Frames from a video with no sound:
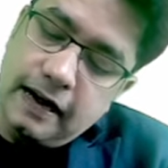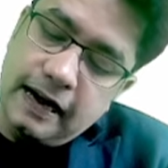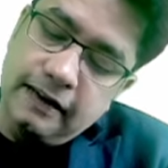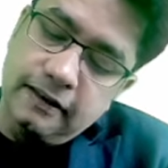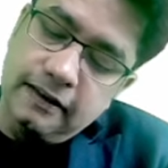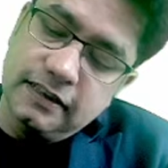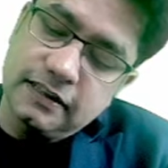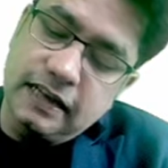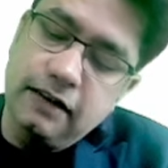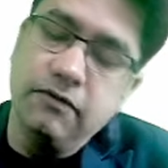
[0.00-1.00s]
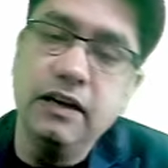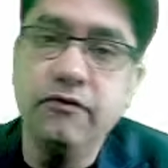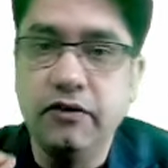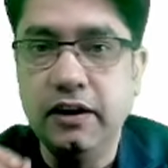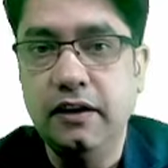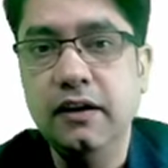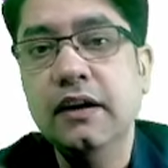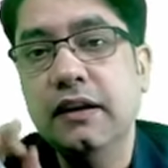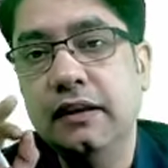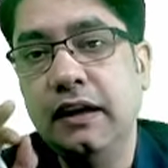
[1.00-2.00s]
And understand one word,
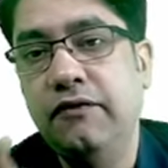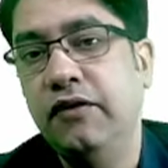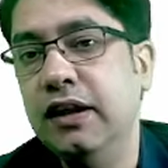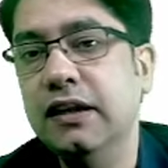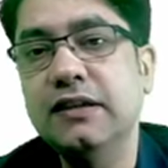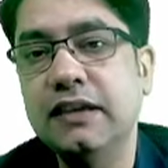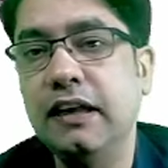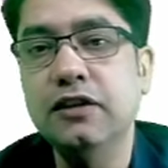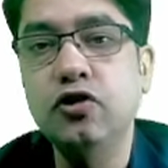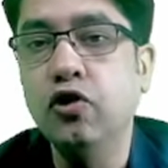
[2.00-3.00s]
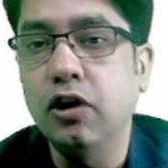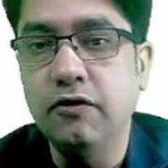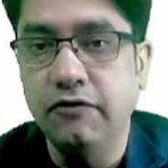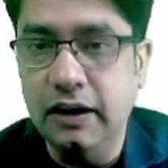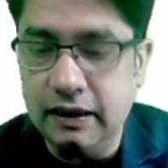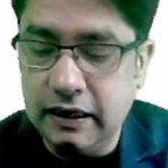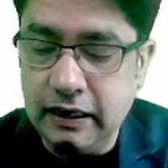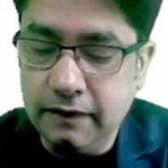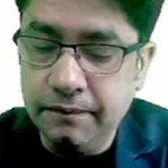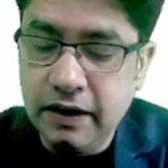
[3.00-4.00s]
that when the cell is not
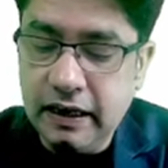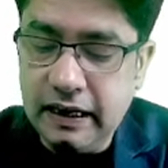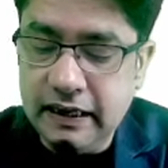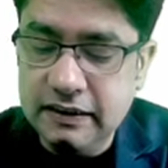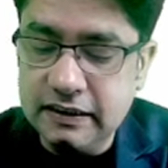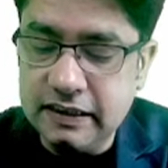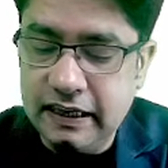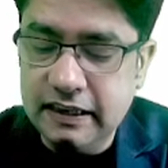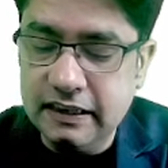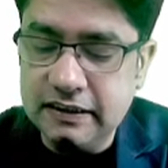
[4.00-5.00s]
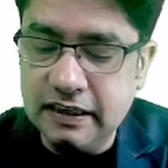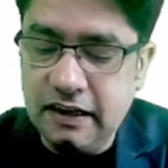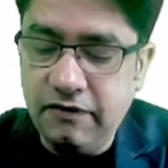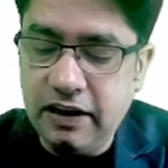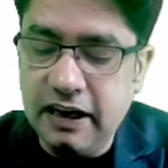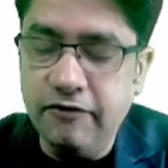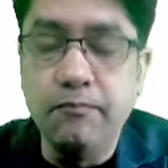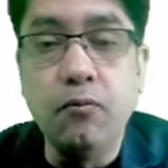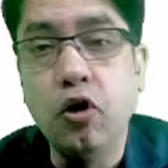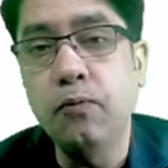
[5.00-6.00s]
working, inside the cell we have more